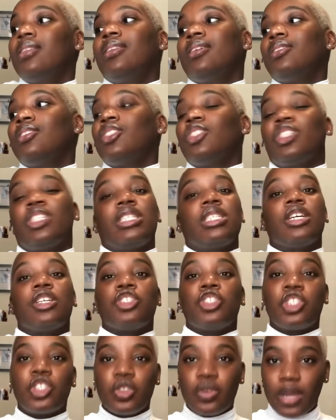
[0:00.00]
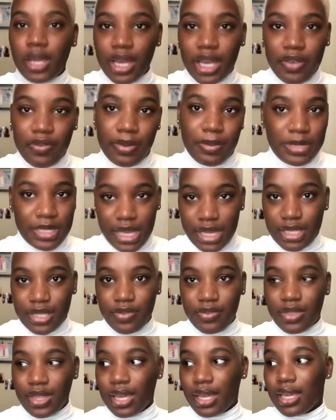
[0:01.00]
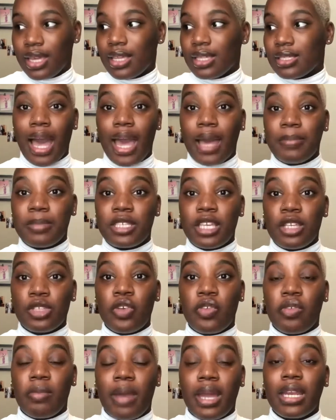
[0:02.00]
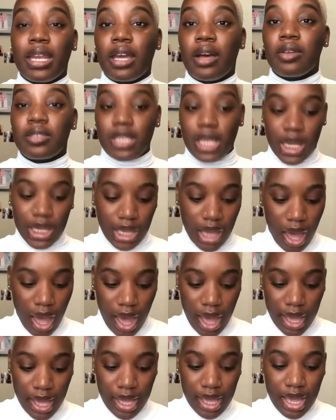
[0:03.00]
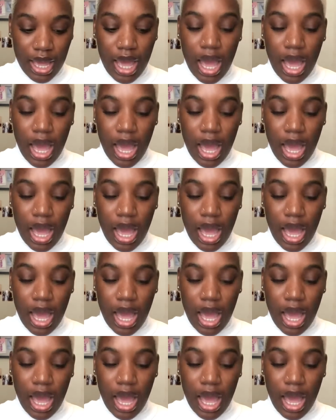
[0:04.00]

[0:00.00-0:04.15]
This is just a string of obsessive things. I obsess over my nails a lot.